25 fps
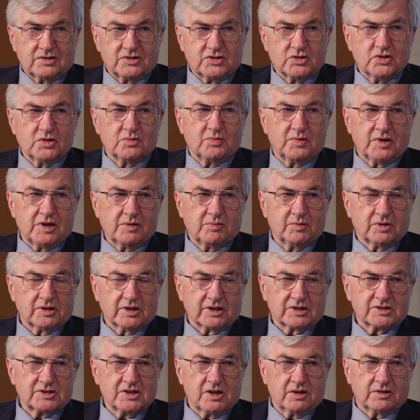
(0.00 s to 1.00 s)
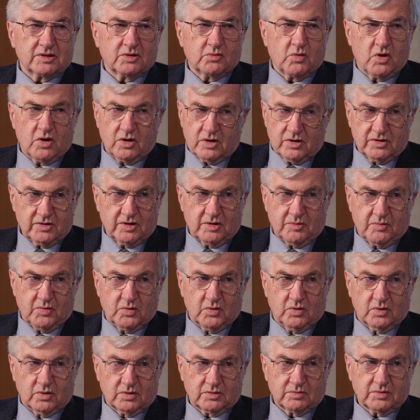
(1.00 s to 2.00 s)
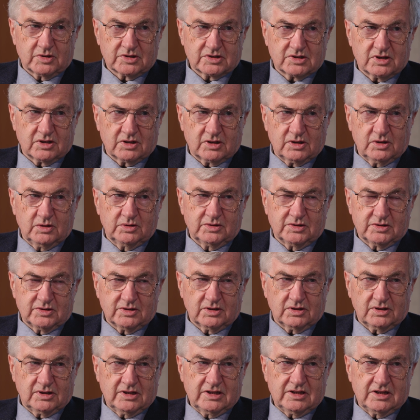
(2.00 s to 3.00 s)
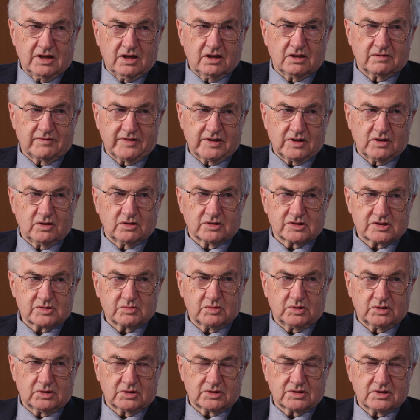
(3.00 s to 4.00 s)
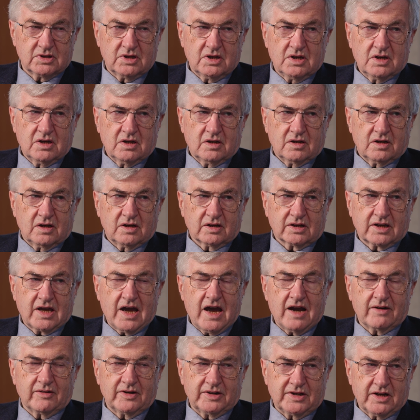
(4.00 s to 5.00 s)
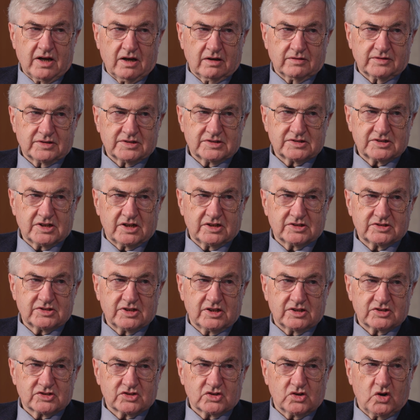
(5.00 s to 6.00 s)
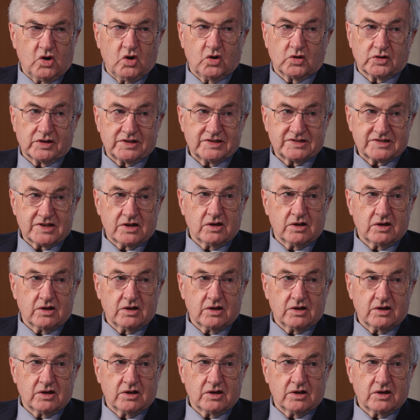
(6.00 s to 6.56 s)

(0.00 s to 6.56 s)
do people accept the Warren Report, which concluded that Lee Harvey Oswald carried out the assassination on his